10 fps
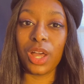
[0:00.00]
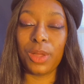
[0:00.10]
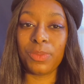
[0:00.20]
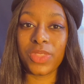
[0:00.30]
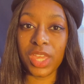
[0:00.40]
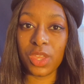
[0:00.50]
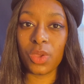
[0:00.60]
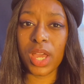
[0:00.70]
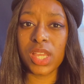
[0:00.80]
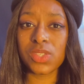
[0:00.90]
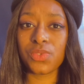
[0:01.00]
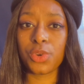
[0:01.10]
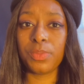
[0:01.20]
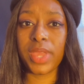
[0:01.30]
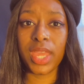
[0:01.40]
Thank you guys for
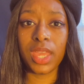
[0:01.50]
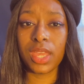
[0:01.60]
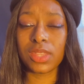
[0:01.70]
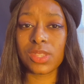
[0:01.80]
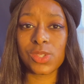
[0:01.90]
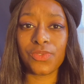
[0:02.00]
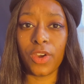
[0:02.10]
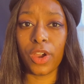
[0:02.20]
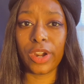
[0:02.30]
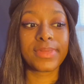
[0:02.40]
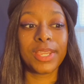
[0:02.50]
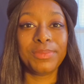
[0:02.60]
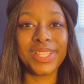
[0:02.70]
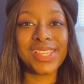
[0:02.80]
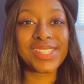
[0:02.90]
making it this far.
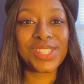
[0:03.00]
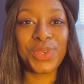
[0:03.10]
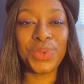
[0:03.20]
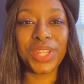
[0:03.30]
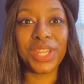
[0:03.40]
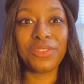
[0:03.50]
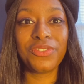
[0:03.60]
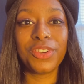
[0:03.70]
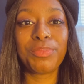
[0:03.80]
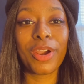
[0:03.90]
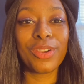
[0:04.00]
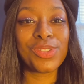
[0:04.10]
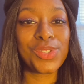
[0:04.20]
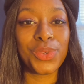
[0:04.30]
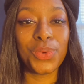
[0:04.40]
Please tune in for part
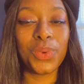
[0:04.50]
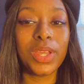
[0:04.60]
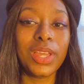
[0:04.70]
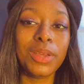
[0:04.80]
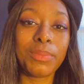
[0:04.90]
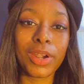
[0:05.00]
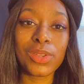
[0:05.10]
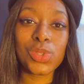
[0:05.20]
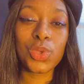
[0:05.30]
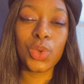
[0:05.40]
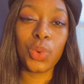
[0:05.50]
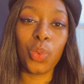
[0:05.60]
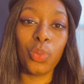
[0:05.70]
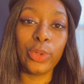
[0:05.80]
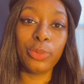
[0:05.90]
2. Part 2
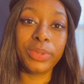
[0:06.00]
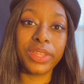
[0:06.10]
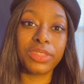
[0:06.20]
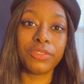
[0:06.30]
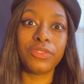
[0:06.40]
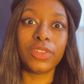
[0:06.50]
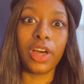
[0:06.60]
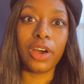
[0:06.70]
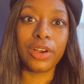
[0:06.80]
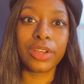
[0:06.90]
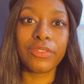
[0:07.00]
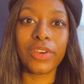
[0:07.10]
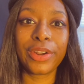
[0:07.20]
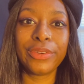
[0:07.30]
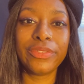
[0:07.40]
will be the vlog of
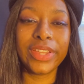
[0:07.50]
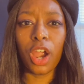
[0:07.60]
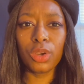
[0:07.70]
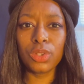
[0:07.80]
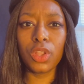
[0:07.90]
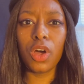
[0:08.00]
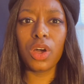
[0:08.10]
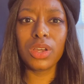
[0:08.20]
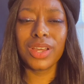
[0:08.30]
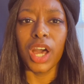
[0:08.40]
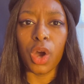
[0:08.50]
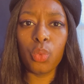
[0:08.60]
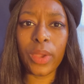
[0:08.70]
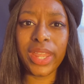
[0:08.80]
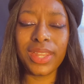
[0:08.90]
our event, our long
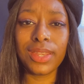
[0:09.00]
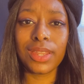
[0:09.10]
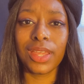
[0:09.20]
awaited